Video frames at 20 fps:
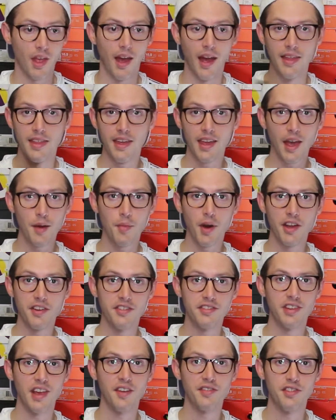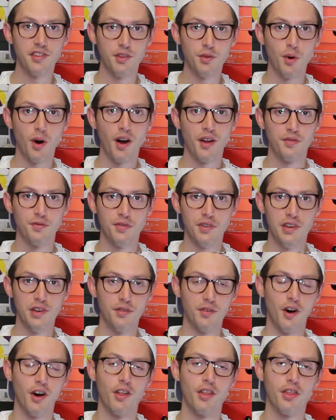I think I might just have to do on feet
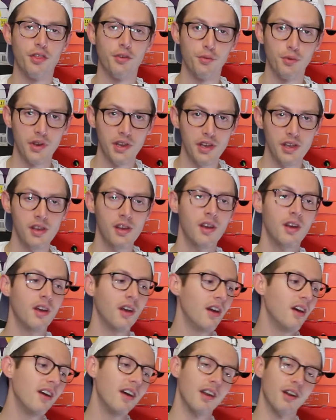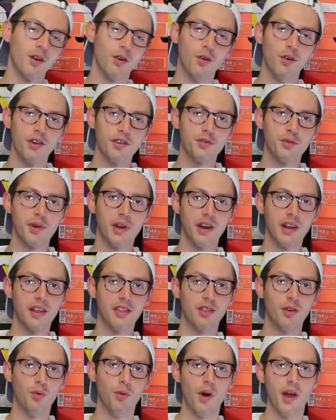of all 3. Of course, we're going to
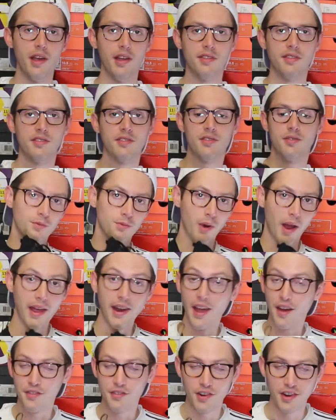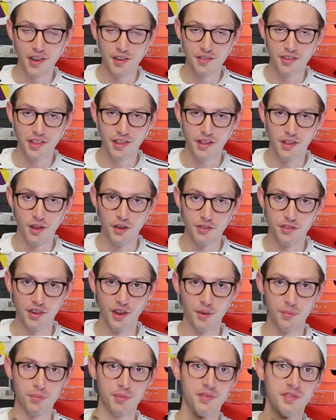get the weights right after I give you the
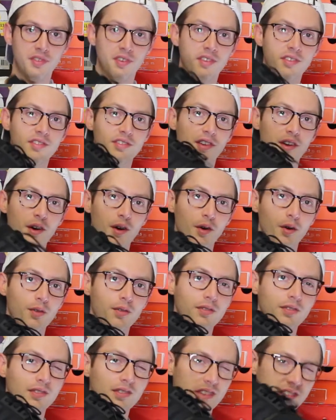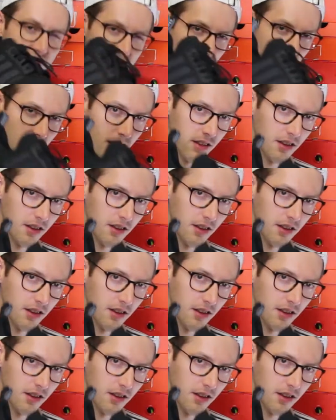close-ups, so let's take a